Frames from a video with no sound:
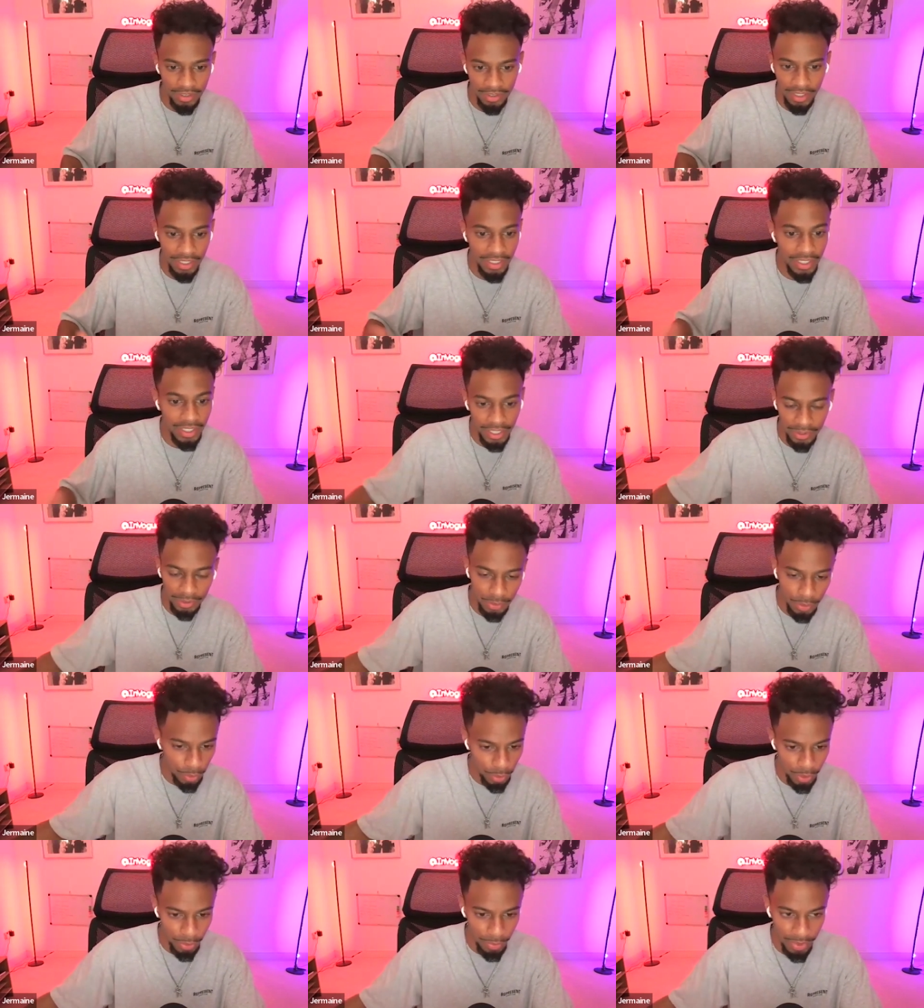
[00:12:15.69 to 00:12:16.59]
the next
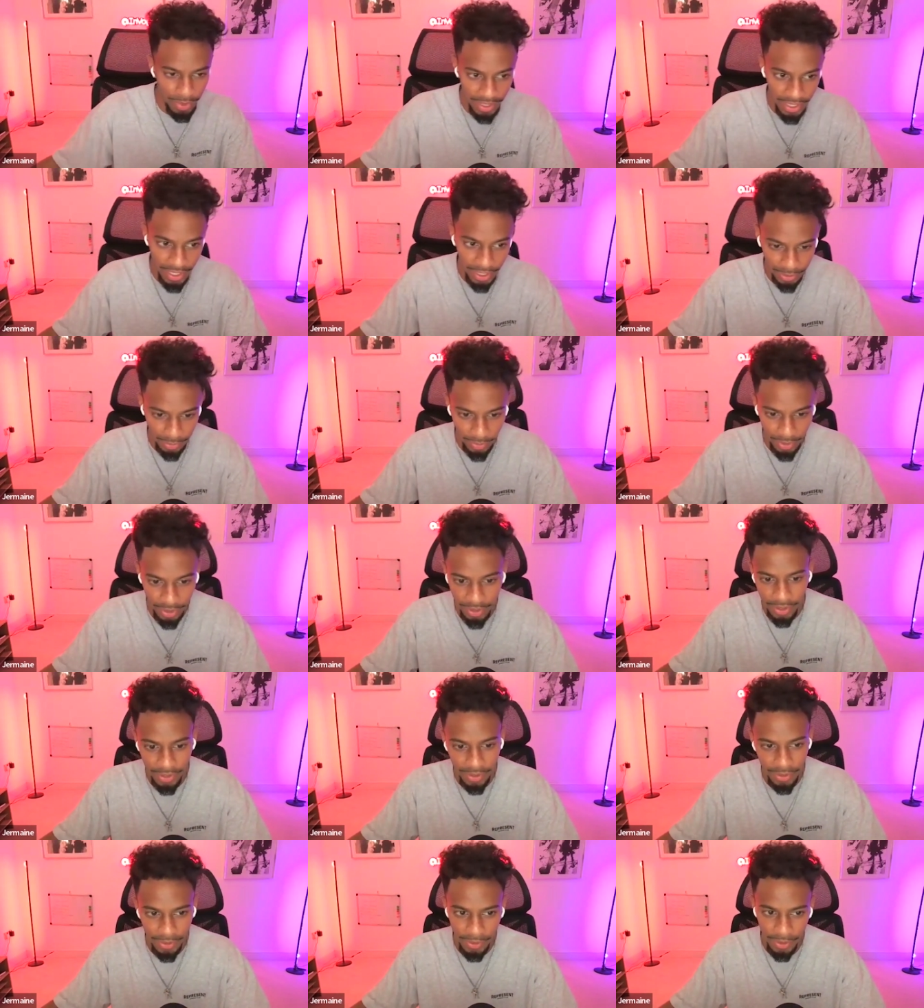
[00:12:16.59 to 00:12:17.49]
call could be the next
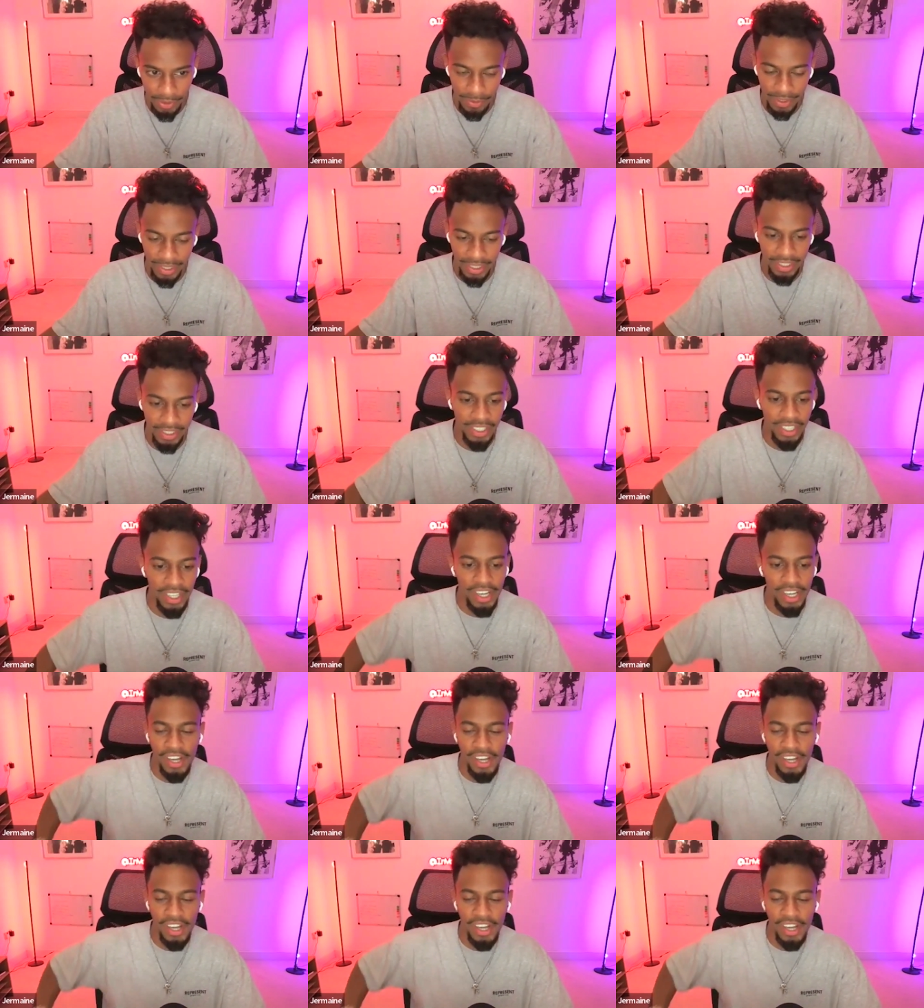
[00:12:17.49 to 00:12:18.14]
one. Do you know what I mean?